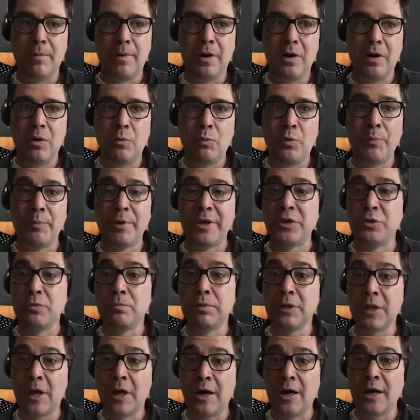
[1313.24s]
When we do
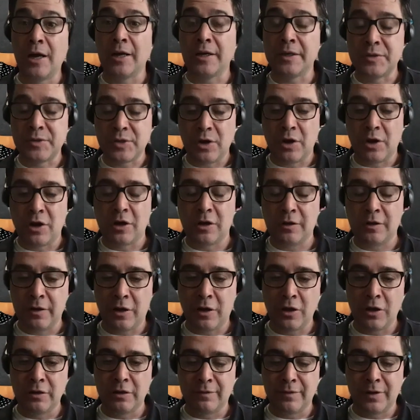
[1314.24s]
blogs,
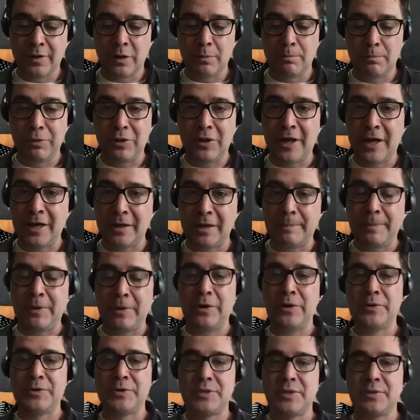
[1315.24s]
all of our blog
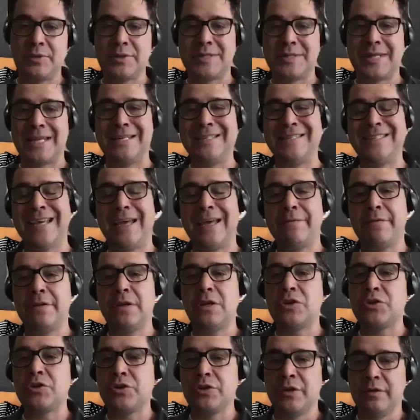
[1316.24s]
posts, there is a
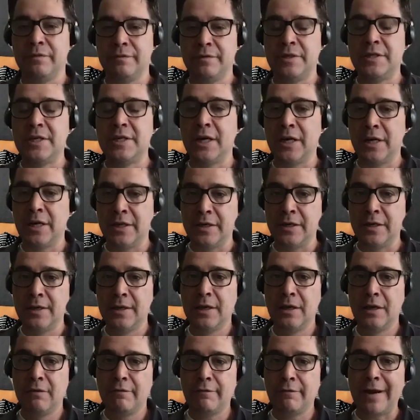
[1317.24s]
definition of done
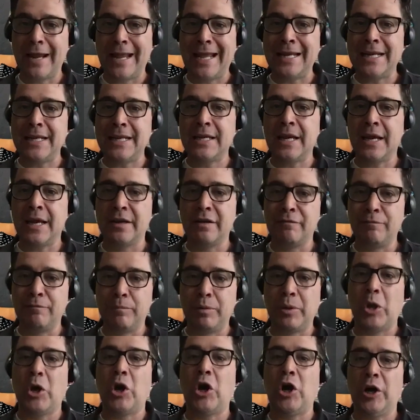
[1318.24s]
for any kind of
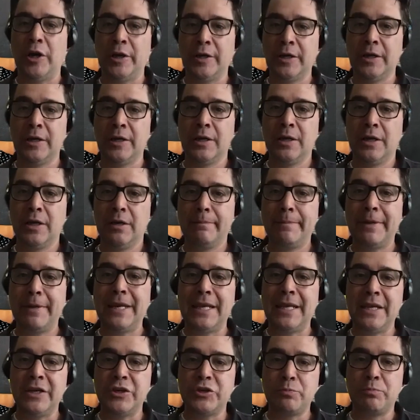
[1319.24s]
blog, but
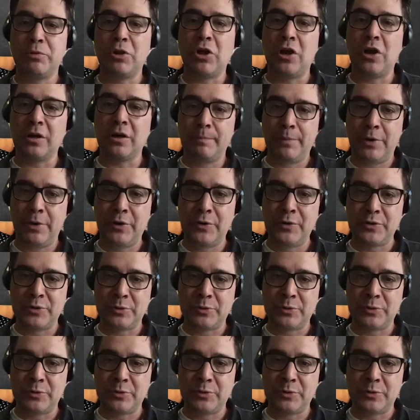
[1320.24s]
each blog post